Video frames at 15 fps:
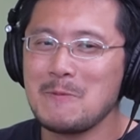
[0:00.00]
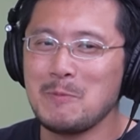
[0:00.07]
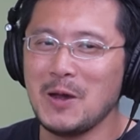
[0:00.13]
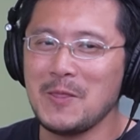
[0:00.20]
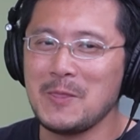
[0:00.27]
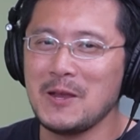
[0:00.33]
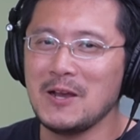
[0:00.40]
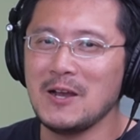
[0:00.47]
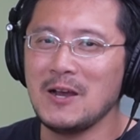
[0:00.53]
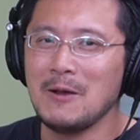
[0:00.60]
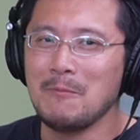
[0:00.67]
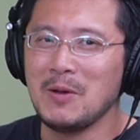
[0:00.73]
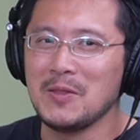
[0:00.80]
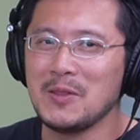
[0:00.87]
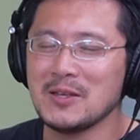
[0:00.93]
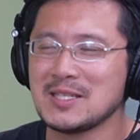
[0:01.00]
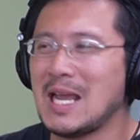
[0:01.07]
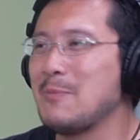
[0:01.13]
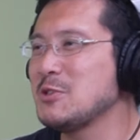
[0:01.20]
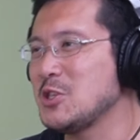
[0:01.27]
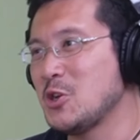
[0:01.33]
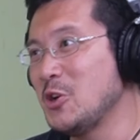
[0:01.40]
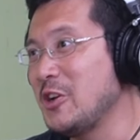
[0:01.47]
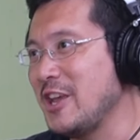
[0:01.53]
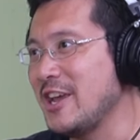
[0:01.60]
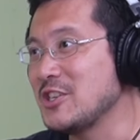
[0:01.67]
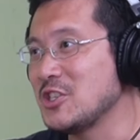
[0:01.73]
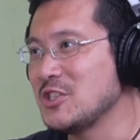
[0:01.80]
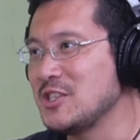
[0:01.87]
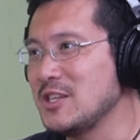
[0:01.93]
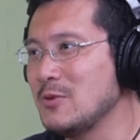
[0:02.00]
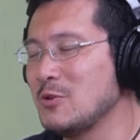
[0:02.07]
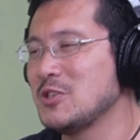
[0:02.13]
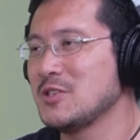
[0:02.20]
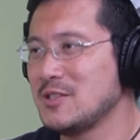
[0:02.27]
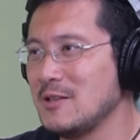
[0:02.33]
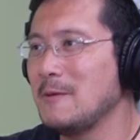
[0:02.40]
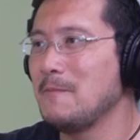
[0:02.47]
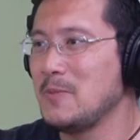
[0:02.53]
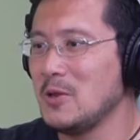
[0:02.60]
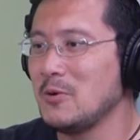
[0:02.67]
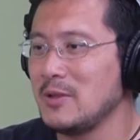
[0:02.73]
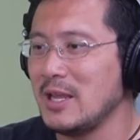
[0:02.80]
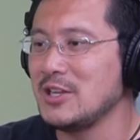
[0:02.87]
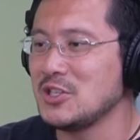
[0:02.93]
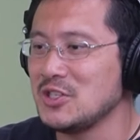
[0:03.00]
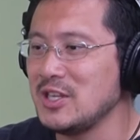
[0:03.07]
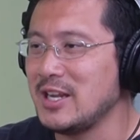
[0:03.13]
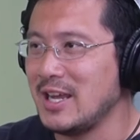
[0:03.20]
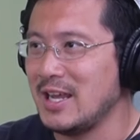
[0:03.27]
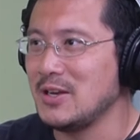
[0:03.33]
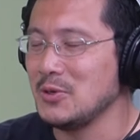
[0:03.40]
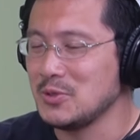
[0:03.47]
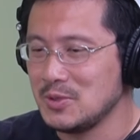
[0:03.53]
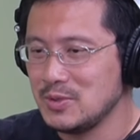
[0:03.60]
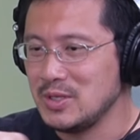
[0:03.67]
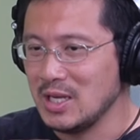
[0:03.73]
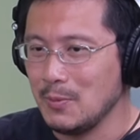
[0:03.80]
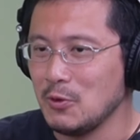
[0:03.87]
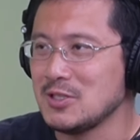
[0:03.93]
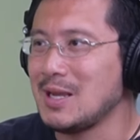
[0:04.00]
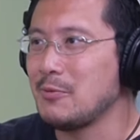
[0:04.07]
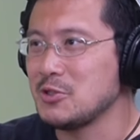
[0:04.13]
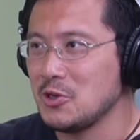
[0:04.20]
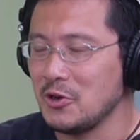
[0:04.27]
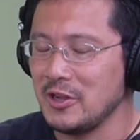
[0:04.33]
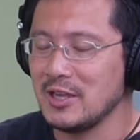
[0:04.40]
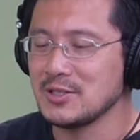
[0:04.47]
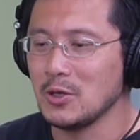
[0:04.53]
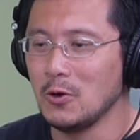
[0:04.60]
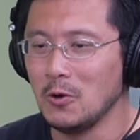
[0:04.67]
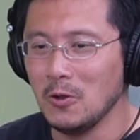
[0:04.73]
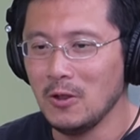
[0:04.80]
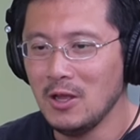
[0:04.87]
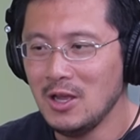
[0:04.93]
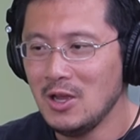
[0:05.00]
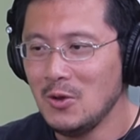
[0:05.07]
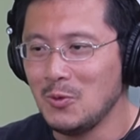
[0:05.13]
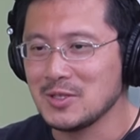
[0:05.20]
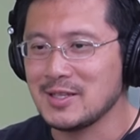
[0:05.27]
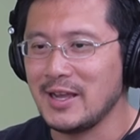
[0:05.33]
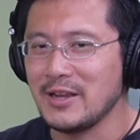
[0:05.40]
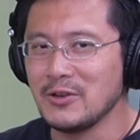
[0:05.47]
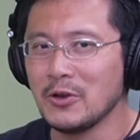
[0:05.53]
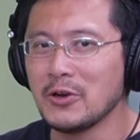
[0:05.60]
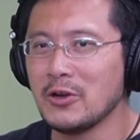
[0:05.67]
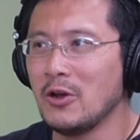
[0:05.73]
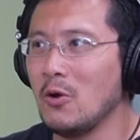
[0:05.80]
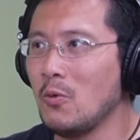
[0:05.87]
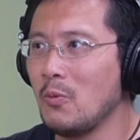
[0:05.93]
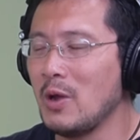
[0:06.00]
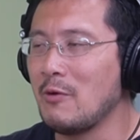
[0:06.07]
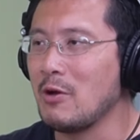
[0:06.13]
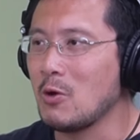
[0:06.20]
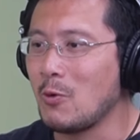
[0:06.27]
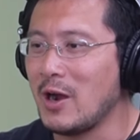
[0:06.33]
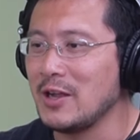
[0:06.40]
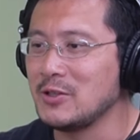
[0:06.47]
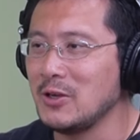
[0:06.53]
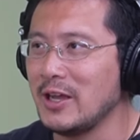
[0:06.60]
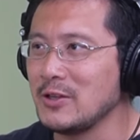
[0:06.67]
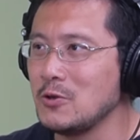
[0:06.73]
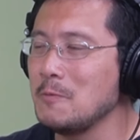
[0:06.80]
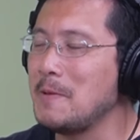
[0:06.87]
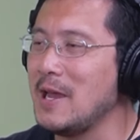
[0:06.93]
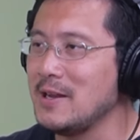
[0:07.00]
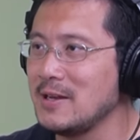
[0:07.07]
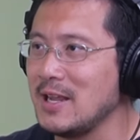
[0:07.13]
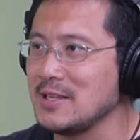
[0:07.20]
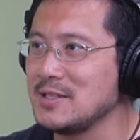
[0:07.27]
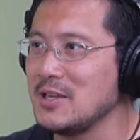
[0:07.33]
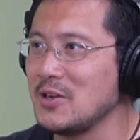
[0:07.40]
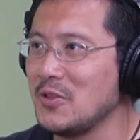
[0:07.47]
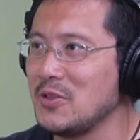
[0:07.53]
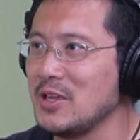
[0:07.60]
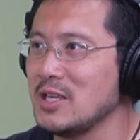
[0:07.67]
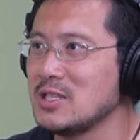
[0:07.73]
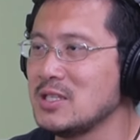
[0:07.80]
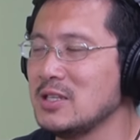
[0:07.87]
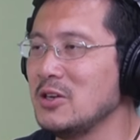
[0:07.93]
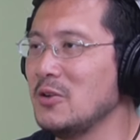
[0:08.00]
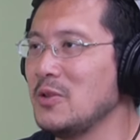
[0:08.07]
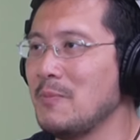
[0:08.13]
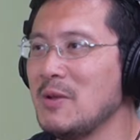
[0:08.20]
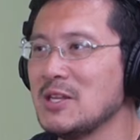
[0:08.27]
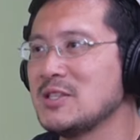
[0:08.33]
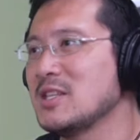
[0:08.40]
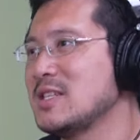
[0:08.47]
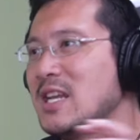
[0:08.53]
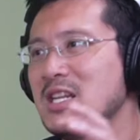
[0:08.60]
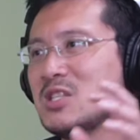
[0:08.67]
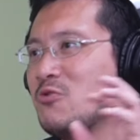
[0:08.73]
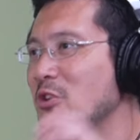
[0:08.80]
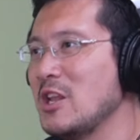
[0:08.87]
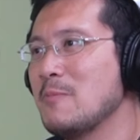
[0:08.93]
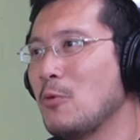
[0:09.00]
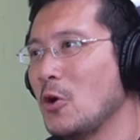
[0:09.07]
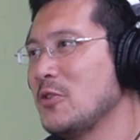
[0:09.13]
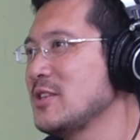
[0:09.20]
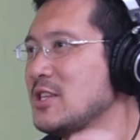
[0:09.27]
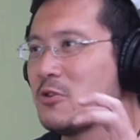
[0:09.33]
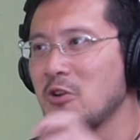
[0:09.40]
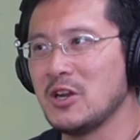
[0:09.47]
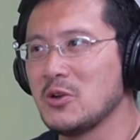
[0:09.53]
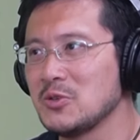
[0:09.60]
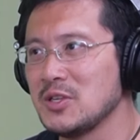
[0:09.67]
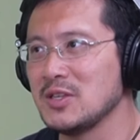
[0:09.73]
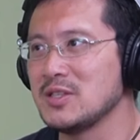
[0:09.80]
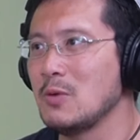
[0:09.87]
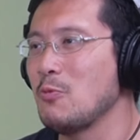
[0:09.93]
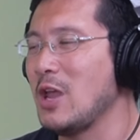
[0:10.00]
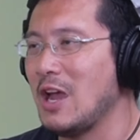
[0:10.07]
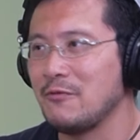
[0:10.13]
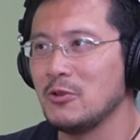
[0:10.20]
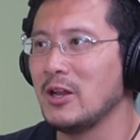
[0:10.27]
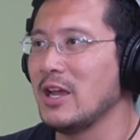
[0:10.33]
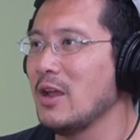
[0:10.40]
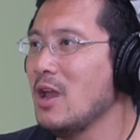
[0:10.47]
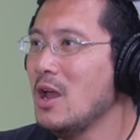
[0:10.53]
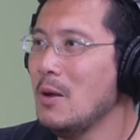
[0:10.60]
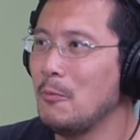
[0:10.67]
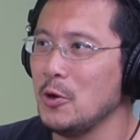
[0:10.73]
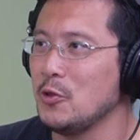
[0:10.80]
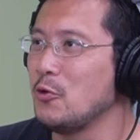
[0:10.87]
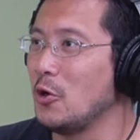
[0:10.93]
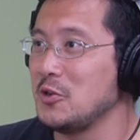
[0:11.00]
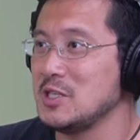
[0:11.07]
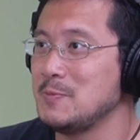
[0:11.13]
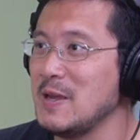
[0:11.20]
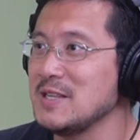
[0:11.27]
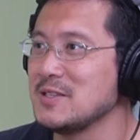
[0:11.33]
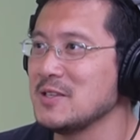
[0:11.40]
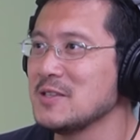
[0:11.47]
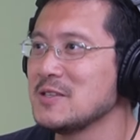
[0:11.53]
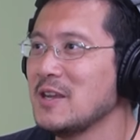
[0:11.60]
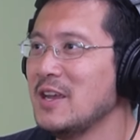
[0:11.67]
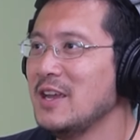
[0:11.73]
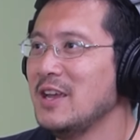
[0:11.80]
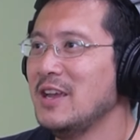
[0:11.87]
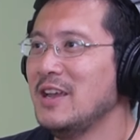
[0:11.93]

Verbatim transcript: But the but the cybersecurity agency, which is the you know the agency that handles Singapore cybersecurity as a whole, was like, no, no, no, we're required to like do pen testing on this. You know, the minister said it's really important. This is a critical system. We have to like put it through all these paces.